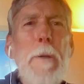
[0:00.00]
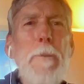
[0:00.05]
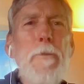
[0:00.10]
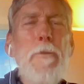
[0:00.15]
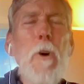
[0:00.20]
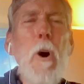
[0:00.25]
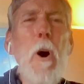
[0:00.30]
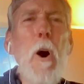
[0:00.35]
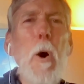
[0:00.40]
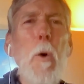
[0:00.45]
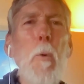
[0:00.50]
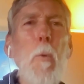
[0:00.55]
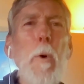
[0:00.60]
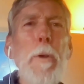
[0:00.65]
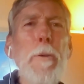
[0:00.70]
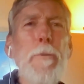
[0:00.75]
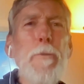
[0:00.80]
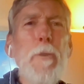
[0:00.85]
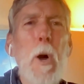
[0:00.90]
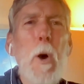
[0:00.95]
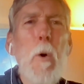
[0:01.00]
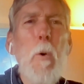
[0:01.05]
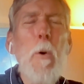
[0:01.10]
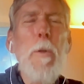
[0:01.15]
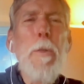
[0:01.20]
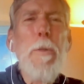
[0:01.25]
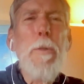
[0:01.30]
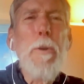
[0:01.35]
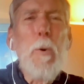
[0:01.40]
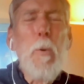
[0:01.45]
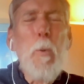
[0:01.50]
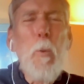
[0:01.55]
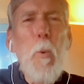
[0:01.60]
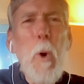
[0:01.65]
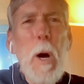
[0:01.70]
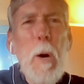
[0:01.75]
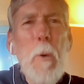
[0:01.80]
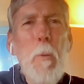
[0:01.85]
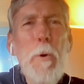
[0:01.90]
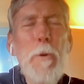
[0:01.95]
saw was
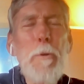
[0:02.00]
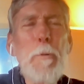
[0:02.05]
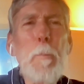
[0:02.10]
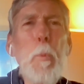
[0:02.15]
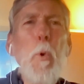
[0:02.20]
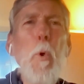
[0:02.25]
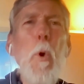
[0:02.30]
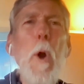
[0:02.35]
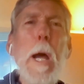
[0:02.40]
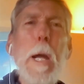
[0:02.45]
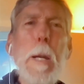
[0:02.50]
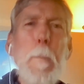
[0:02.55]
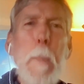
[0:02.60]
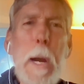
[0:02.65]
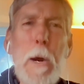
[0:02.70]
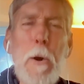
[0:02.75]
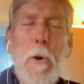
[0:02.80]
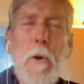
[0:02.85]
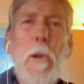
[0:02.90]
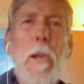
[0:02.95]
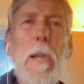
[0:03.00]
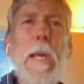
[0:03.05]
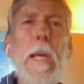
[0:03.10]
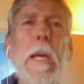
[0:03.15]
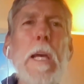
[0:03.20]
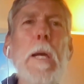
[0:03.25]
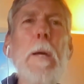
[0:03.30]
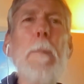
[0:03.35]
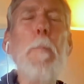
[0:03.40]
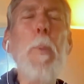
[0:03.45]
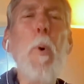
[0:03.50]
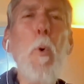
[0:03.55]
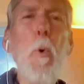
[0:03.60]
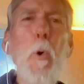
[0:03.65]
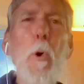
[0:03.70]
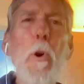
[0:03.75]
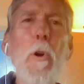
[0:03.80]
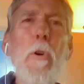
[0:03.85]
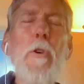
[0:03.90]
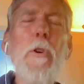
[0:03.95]
what was primarily
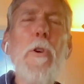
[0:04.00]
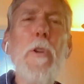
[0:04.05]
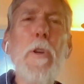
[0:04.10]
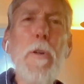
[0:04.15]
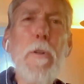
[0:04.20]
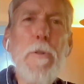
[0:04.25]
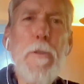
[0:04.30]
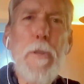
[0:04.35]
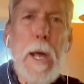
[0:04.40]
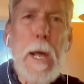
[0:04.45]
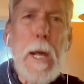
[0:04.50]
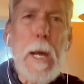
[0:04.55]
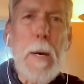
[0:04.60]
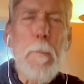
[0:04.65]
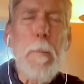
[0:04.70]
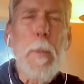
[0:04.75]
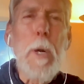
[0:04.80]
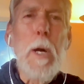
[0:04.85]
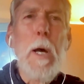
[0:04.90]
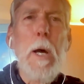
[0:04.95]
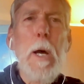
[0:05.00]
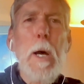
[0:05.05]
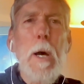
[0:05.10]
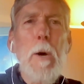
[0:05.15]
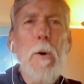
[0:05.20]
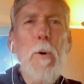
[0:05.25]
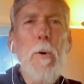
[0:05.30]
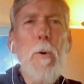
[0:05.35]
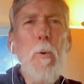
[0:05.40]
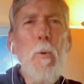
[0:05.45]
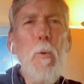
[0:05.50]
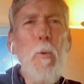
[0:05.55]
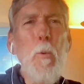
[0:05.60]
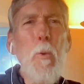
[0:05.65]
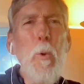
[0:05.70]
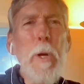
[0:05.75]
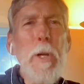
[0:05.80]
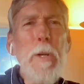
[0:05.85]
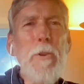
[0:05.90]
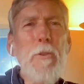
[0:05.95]
important to them,
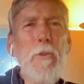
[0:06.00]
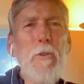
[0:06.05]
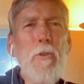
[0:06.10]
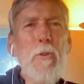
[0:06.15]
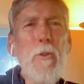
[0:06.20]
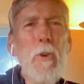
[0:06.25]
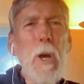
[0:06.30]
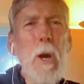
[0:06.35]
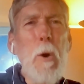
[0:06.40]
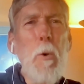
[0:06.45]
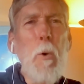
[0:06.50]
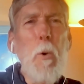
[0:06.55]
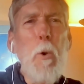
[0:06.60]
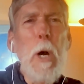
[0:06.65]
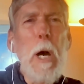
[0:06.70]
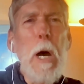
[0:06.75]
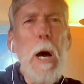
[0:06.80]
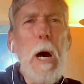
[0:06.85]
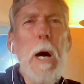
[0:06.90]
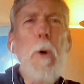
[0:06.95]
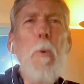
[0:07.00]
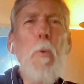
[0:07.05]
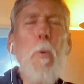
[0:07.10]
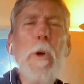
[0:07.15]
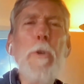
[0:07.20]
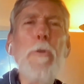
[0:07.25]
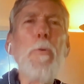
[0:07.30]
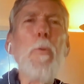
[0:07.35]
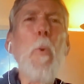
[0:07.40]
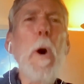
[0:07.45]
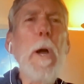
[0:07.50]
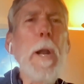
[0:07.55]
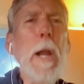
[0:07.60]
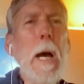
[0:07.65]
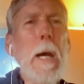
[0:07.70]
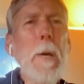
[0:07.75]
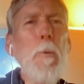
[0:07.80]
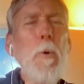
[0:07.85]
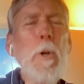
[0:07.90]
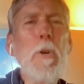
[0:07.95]
which was what
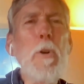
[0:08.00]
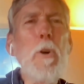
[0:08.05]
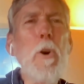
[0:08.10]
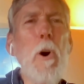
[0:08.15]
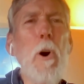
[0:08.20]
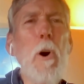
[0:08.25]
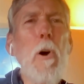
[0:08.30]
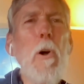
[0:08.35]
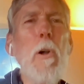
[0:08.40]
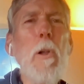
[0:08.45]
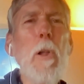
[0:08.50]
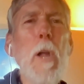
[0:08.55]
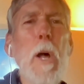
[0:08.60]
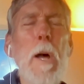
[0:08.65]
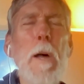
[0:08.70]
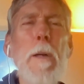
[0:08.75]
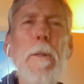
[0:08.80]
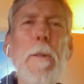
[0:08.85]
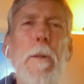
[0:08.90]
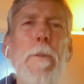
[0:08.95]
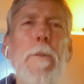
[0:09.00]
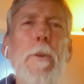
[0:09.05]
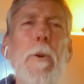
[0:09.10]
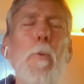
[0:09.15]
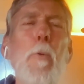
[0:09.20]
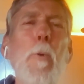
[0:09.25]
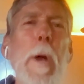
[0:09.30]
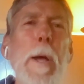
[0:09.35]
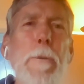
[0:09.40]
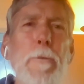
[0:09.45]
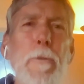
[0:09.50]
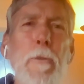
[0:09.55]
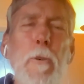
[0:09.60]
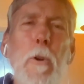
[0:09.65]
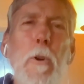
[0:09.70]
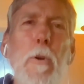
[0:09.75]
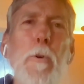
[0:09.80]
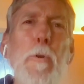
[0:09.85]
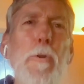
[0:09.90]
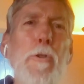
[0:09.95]
I would call the
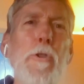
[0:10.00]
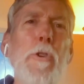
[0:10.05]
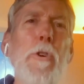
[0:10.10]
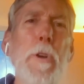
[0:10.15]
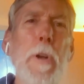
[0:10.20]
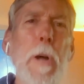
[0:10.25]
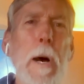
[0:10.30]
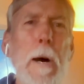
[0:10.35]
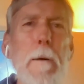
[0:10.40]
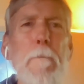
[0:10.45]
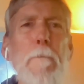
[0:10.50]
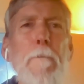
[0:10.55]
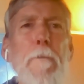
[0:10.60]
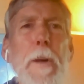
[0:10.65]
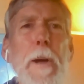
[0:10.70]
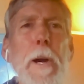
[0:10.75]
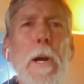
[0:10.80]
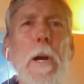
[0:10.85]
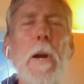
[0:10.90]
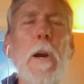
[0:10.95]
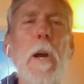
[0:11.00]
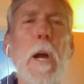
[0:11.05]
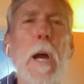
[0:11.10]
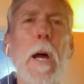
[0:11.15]
resolution of their